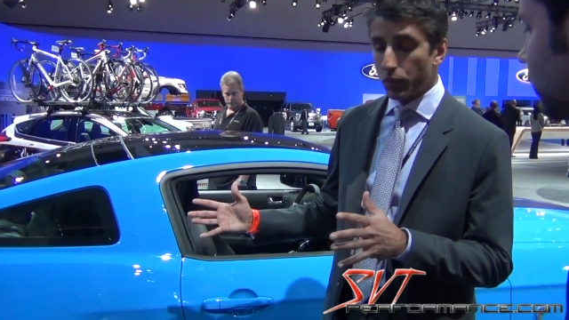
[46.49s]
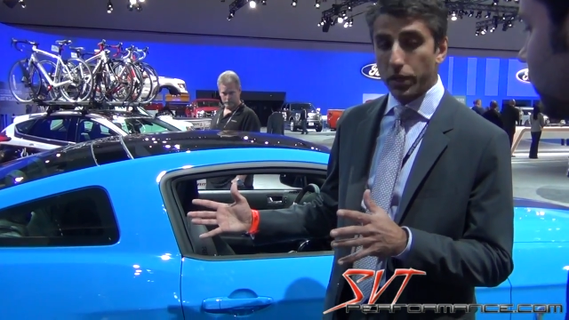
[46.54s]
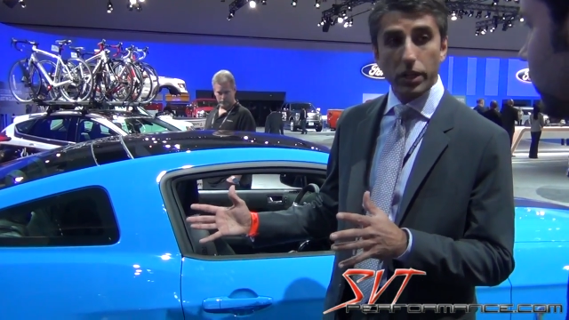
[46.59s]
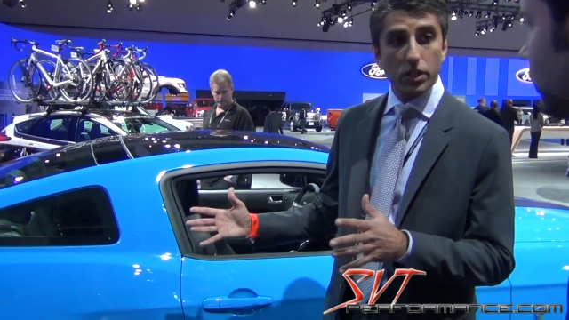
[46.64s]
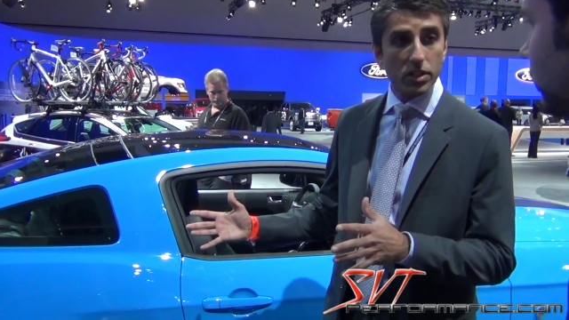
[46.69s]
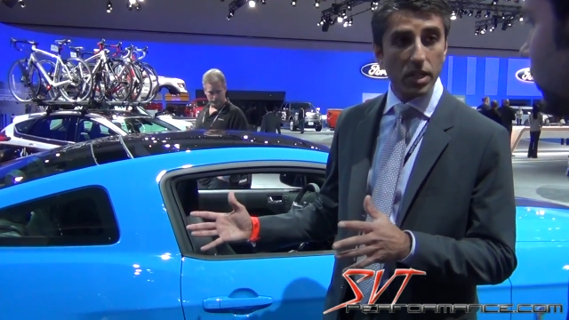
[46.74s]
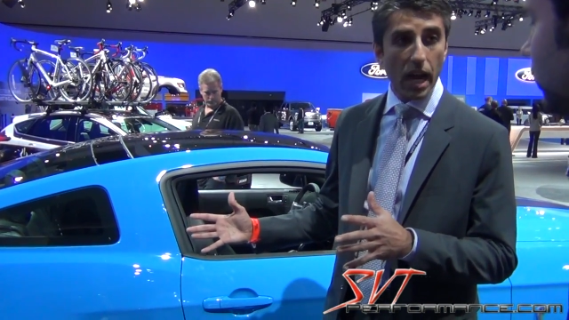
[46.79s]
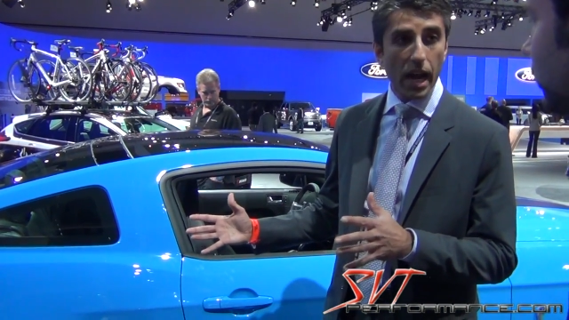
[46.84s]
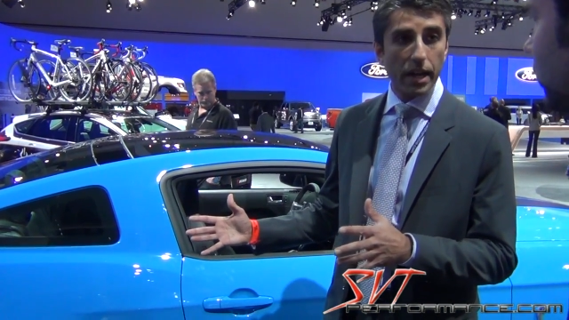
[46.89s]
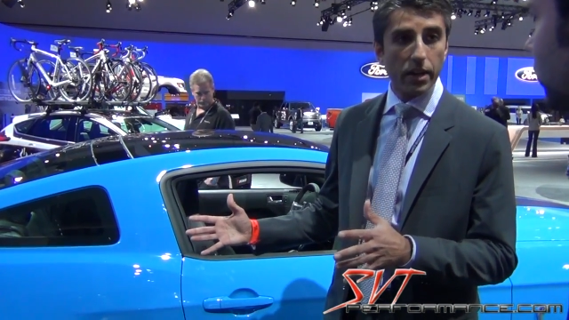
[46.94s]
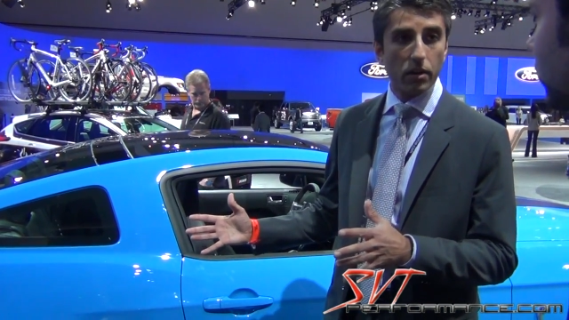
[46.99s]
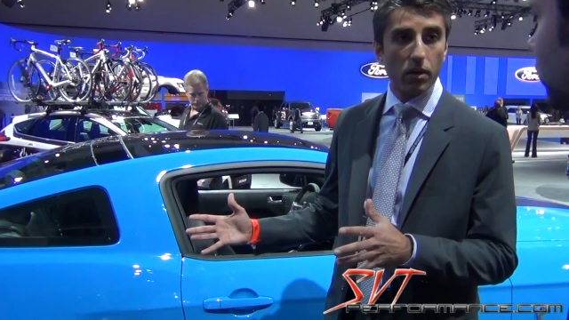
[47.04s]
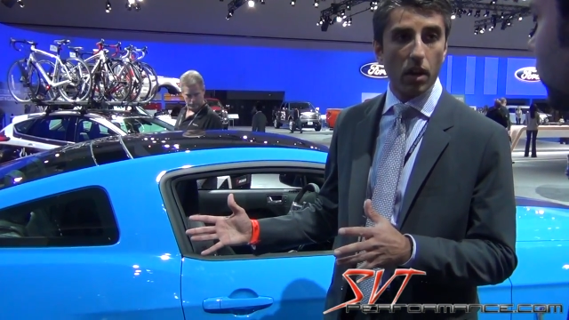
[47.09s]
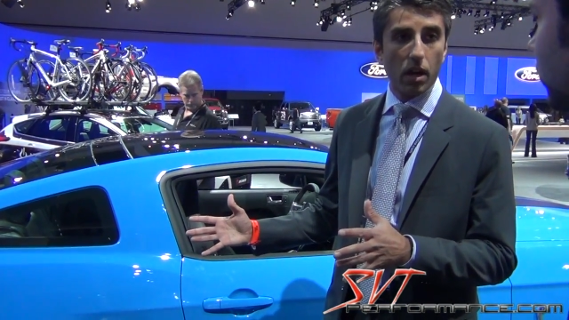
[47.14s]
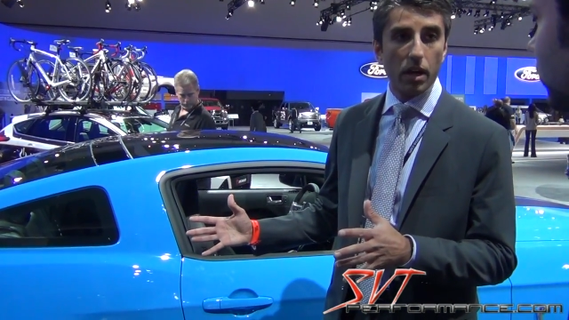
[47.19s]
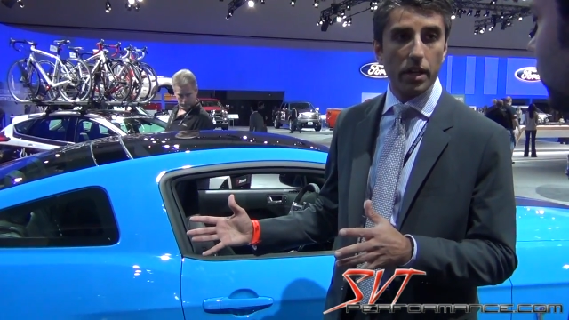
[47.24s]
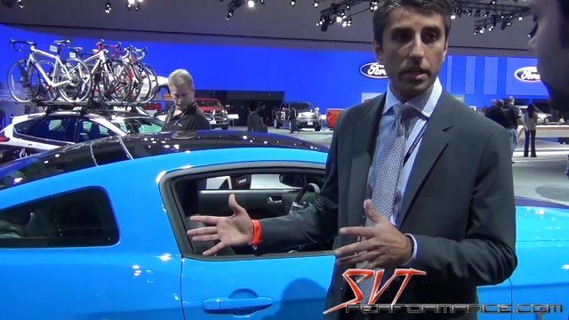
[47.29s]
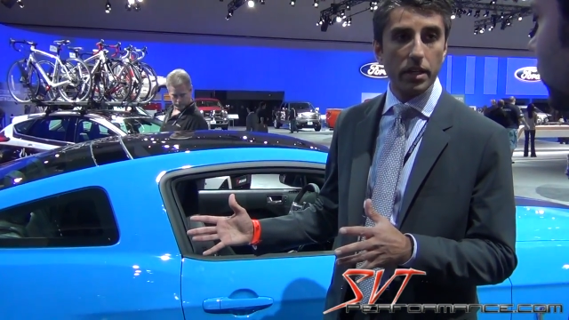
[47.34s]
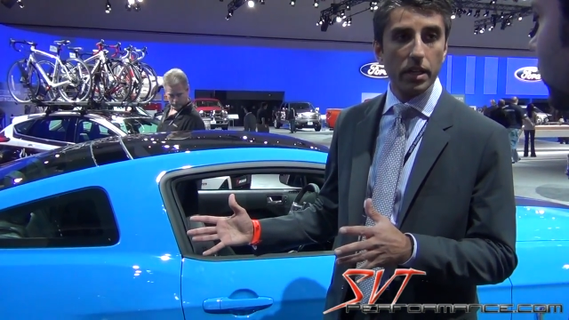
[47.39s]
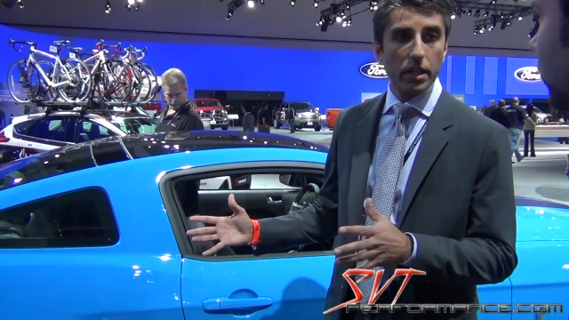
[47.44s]
rear tire
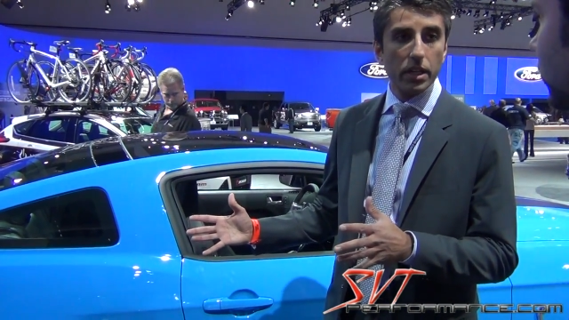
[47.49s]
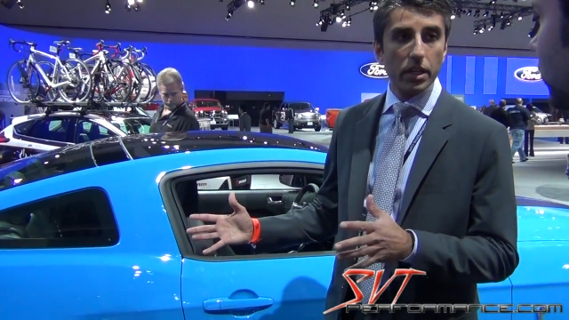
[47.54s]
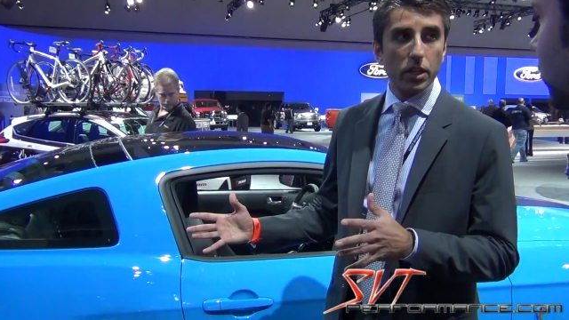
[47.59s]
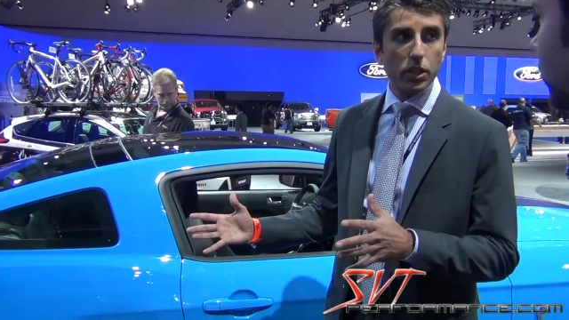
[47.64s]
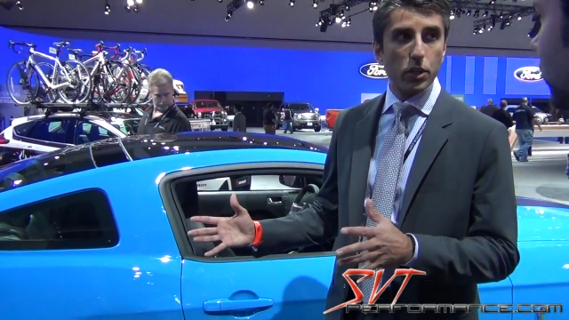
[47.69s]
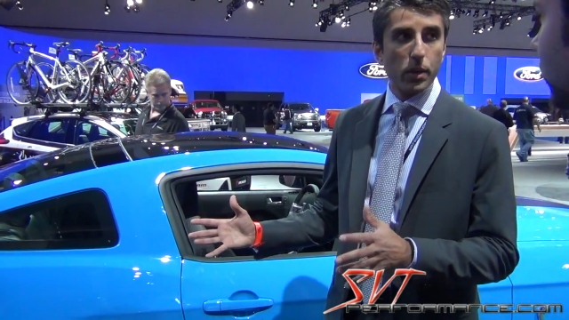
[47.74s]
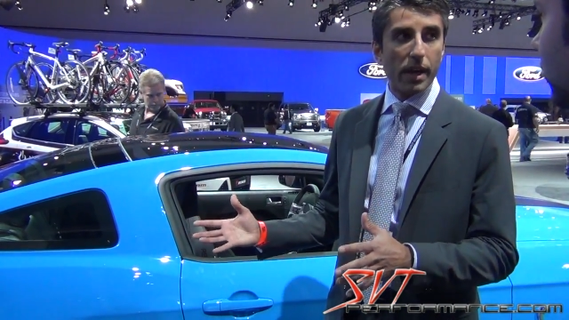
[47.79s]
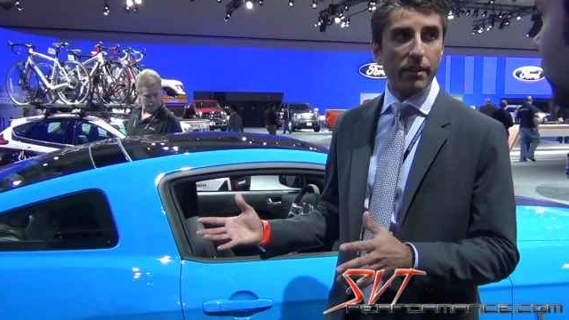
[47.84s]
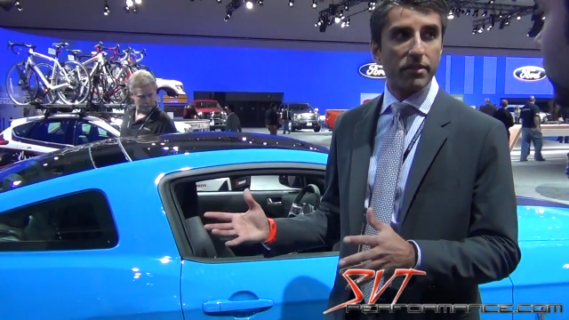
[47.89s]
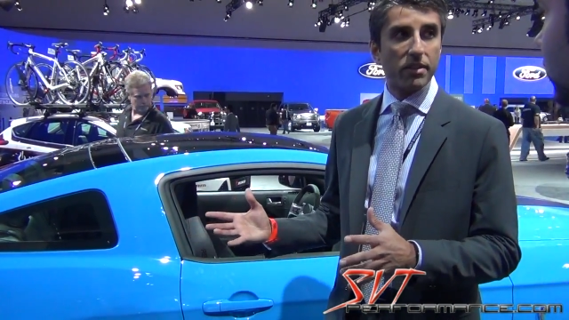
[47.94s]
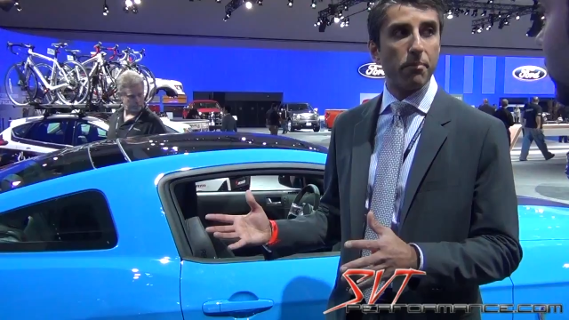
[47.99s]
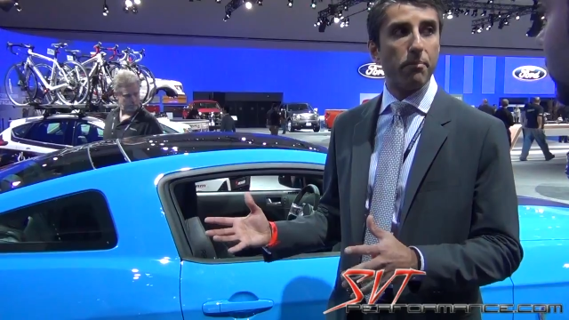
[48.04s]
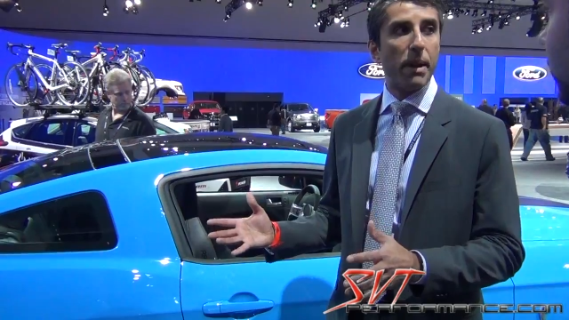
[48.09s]
on, you have